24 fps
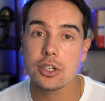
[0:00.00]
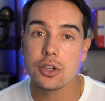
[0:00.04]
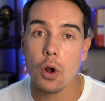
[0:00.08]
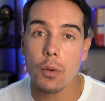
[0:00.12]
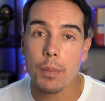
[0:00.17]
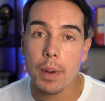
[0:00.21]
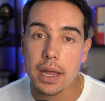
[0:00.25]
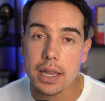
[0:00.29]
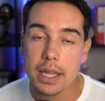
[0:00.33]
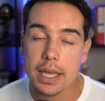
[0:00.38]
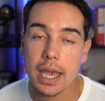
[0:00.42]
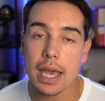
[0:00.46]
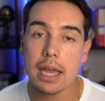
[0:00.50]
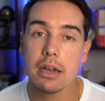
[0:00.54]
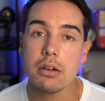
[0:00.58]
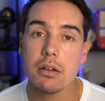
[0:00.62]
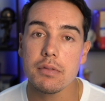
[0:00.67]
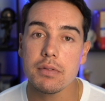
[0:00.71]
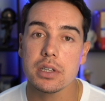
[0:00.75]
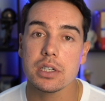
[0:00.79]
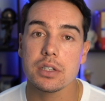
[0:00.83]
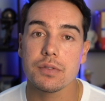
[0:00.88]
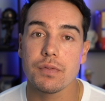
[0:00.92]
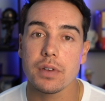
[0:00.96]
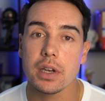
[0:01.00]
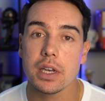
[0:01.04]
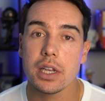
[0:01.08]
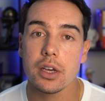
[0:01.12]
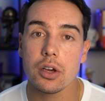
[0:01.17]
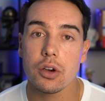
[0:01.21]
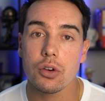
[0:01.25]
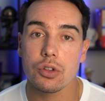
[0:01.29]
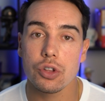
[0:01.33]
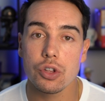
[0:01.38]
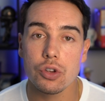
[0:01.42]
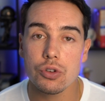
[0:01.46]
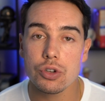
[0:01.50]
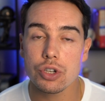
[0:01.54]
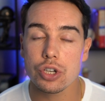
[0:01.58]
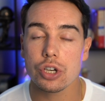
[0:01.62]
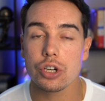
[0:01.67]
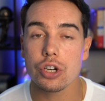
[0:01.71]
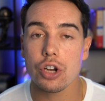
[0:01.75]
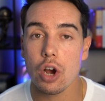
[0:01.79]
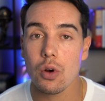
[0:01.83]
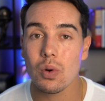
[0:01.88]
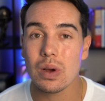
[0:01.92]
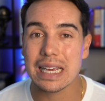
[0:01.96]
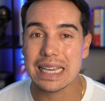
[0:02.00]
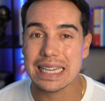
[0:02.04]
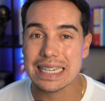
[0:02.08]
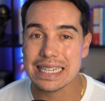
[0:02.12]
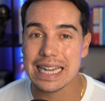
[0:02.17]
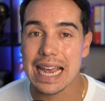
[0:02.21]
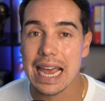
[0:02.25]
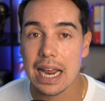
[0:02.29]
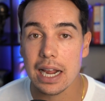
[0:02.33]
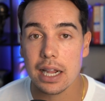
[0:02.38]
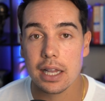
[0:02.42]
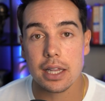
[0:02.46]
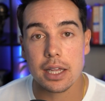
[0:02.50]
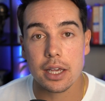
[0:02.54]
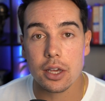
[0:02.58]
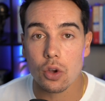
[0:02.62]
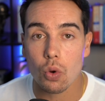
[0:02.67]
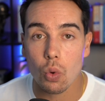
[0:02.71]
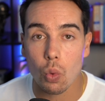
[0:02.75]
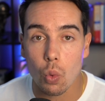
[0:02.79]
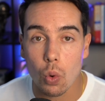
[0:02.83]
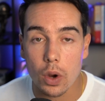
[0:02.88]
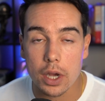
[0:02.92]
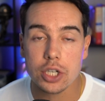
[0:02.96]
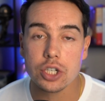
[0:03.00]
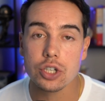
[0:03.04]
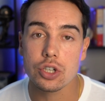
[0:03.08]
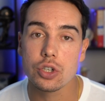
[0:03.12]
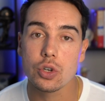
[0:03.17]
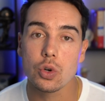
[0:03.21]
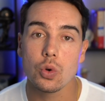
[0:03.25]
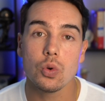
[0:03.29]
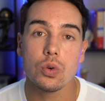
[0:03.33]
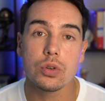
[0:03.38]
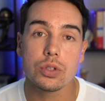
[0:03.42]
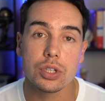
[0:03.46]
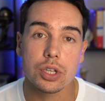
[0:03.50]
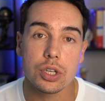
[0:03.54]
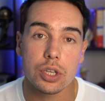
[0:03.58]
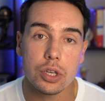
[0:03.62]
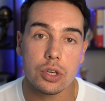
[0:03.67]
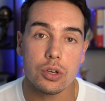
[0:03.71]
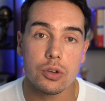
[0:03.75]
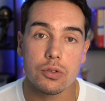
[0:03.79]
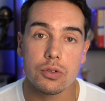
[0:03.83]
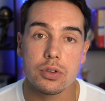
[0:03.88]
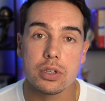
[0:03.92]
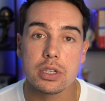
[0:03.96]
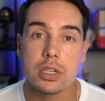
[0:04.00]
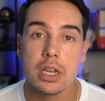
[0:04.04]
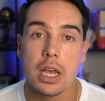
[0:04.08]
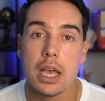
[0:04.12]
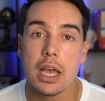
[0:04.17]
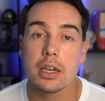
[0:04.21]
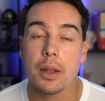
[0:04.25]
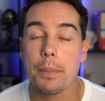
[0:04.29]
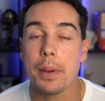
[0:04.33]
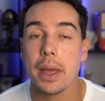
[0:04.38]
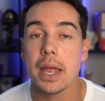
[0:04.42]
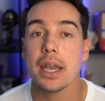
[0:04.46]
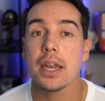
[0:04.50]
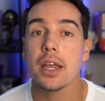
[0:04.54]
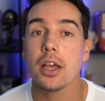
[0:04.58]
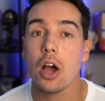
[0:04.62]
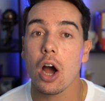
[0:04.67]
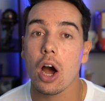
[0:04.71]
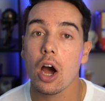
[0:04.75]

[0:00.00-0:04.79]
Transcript: so by the end of this video, you should know exactly which tool to use depending